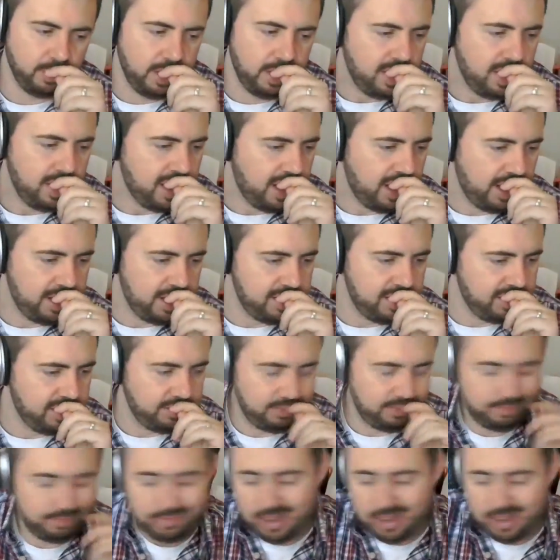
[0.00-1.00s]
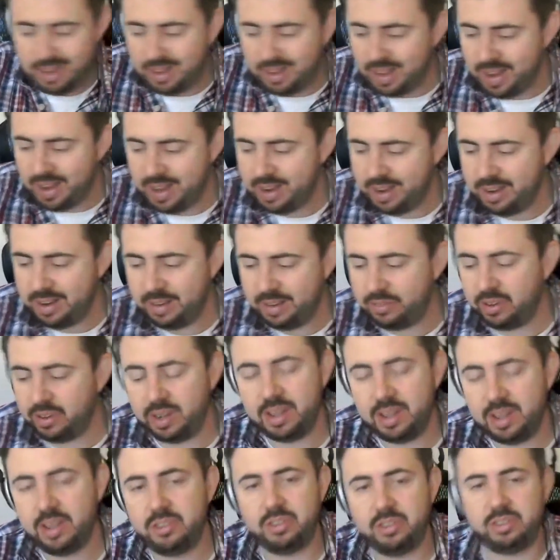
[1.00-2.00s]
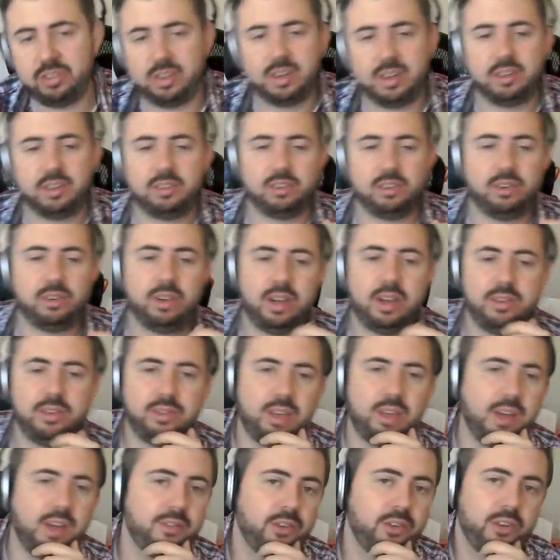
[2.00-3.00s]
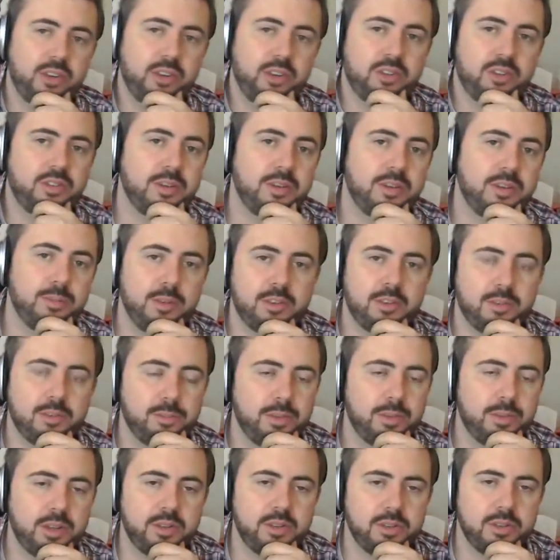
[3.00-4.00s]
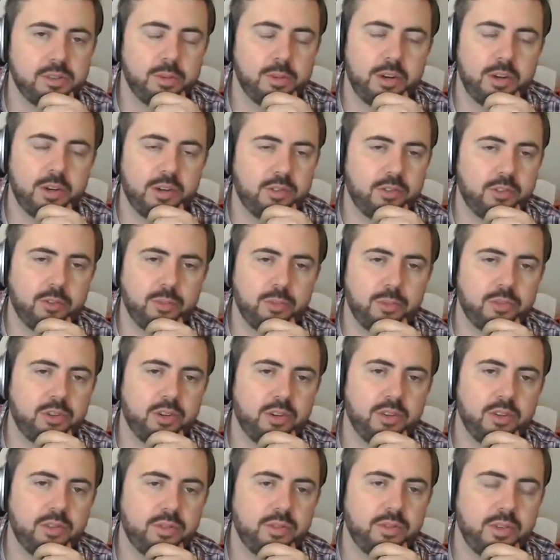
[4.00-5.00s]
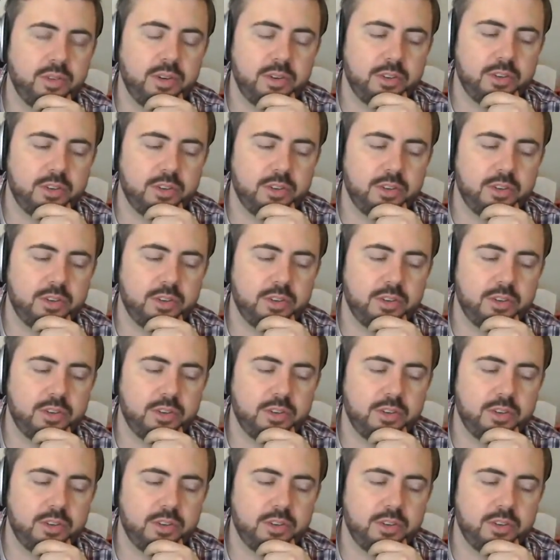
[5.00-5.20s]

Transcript: I had never any interest in it. So I've only seen bits and pieces, but never from start to finish.